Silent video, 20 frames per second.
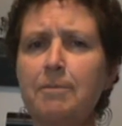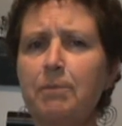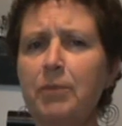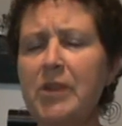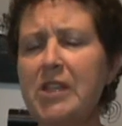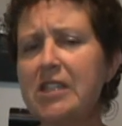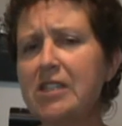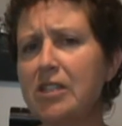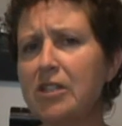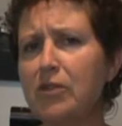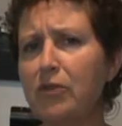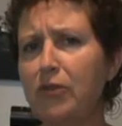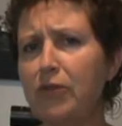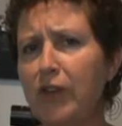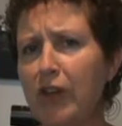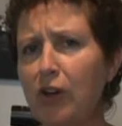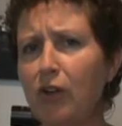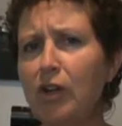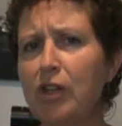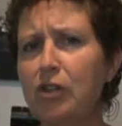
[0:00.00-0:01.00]
This is a
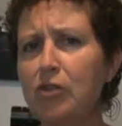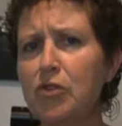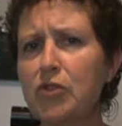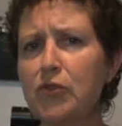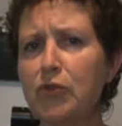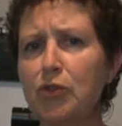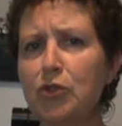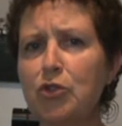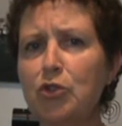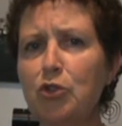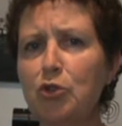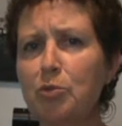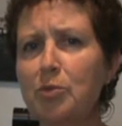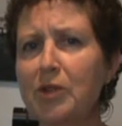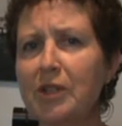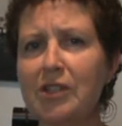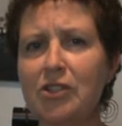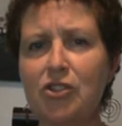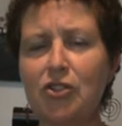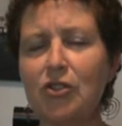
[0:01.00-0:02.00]
very useful tool
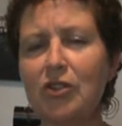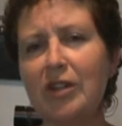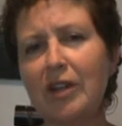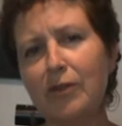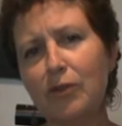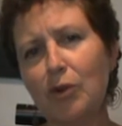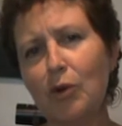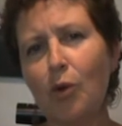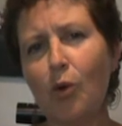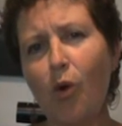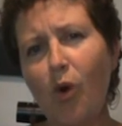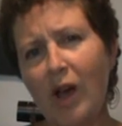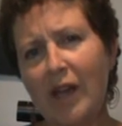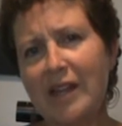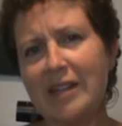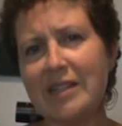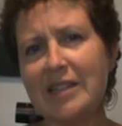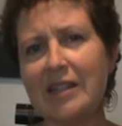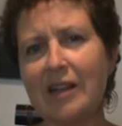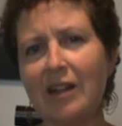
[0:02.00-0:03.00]
because you can never
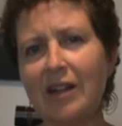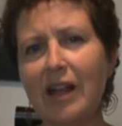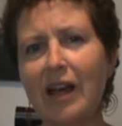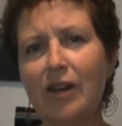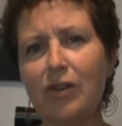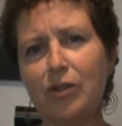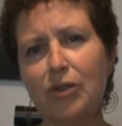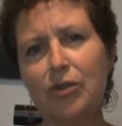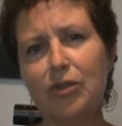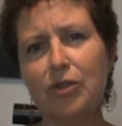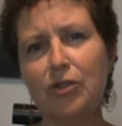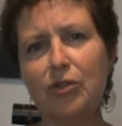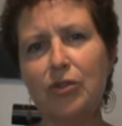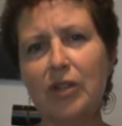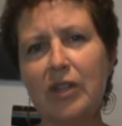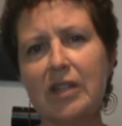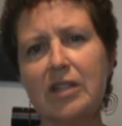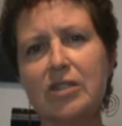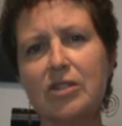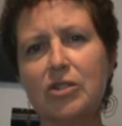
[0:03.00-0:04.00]
quite tell how your
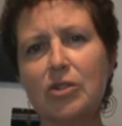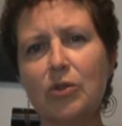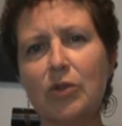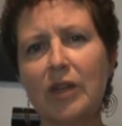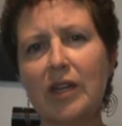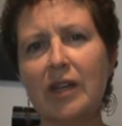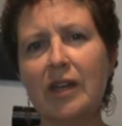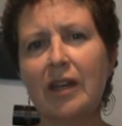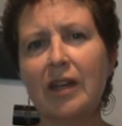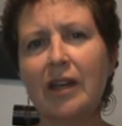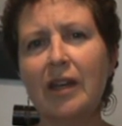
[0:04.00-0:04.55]
tuning is doing